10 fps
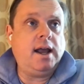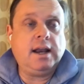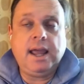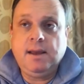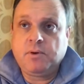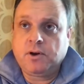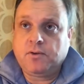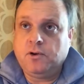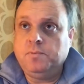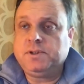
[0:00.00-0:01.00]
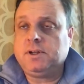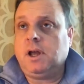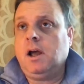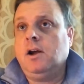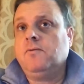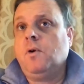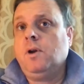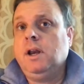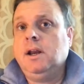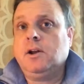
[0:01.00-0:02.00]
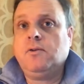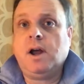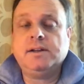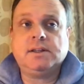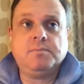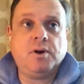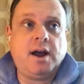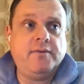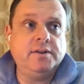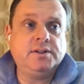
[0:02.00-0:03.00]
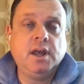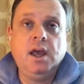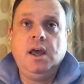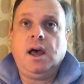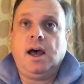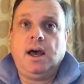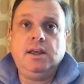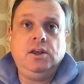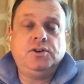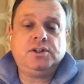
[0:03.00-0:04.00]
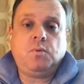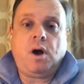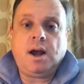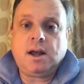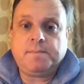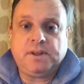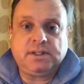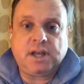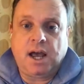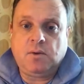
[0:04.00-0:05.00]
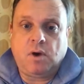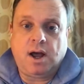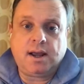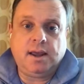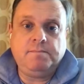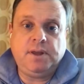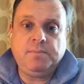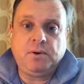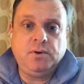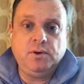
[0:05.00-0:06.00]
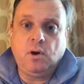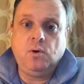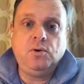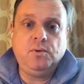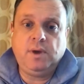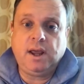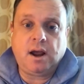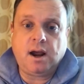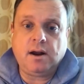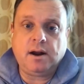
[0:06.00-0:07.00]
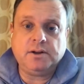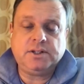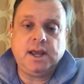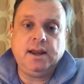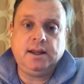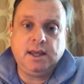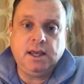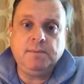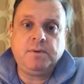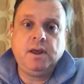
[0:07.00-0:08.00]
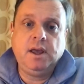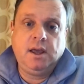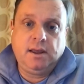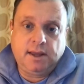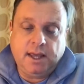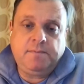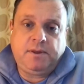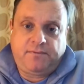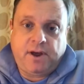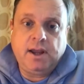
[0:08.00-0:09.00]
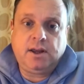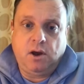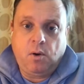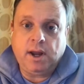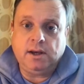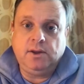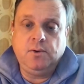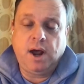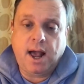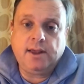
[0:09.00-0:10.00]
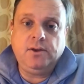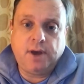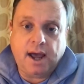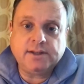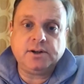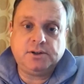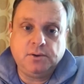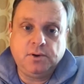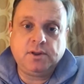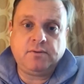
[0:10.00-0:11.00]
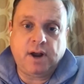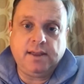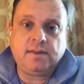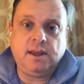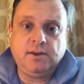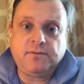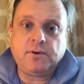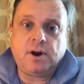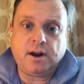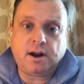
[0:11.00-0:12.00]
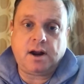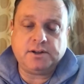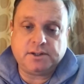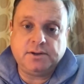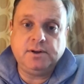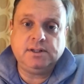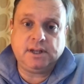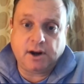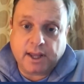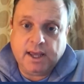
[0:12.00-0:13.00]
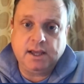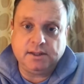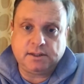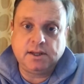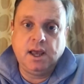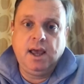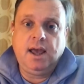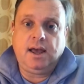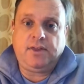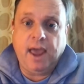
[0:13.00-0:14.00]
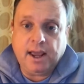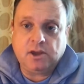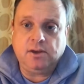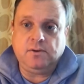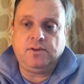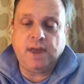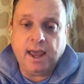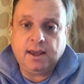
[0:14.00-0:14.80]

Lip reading: Labor groups are rolling in across the province. You just walk up the sidewalk, and people who know who we are saying, keep the fight going. You guys are doing the right thing for our students and our kids. Thank you.